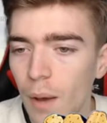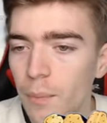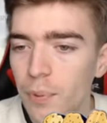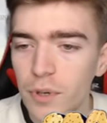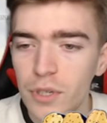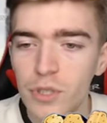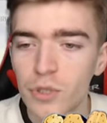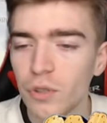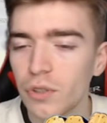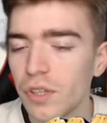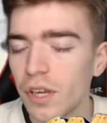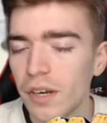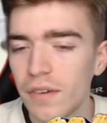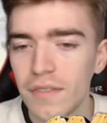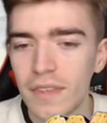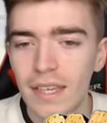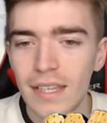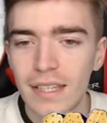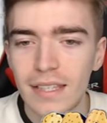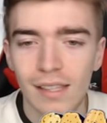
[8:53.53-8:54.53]
I'm pretty sure none
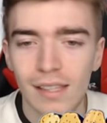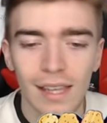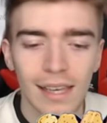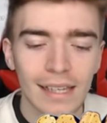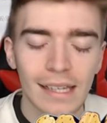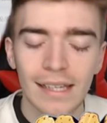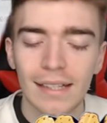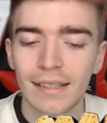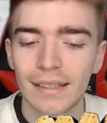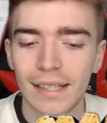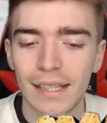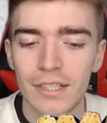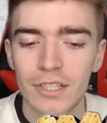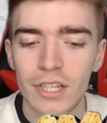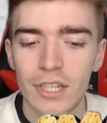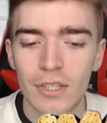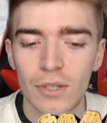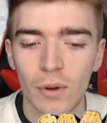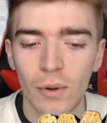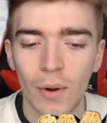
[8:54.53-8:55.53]
of these like
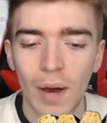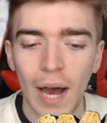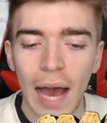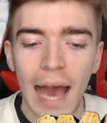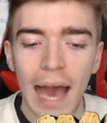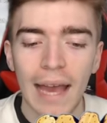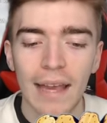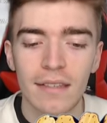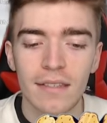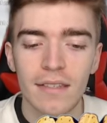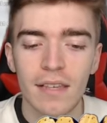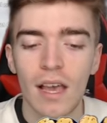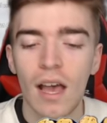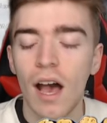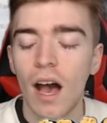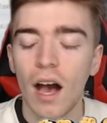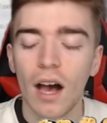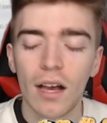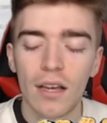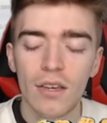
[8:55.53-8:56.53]
glitches or hacks
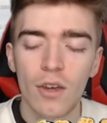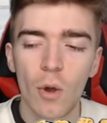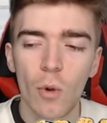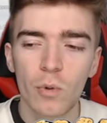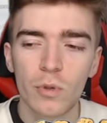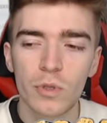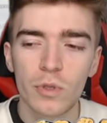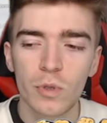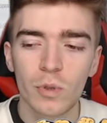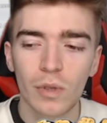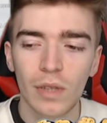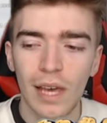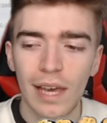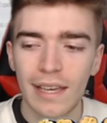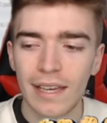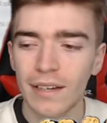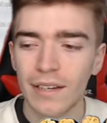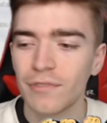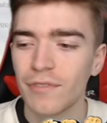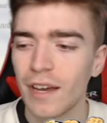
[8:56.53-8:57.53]
are going to
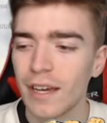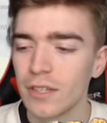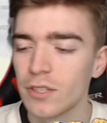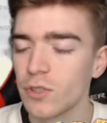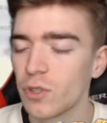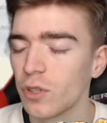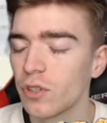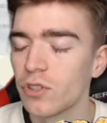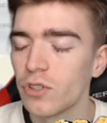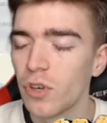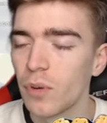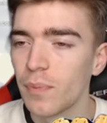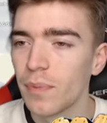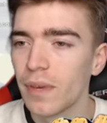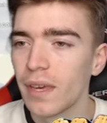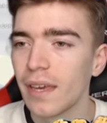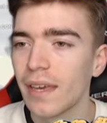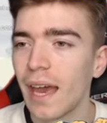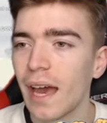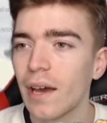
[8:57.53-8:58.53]
like affect your Adopt
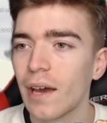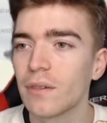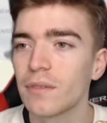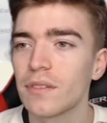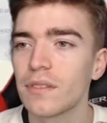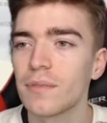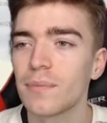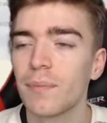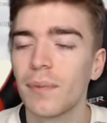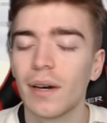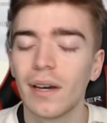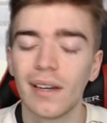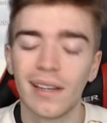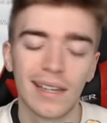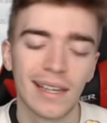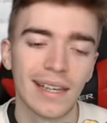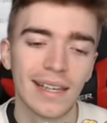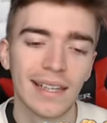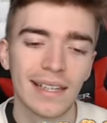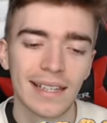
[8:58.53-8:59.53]
Me account,
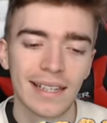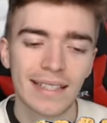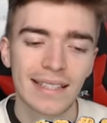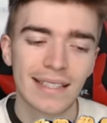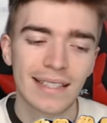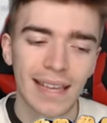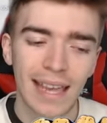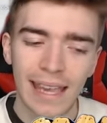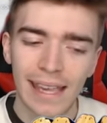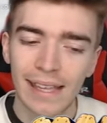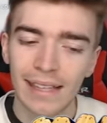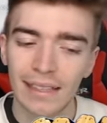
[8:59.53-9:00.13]
but it is a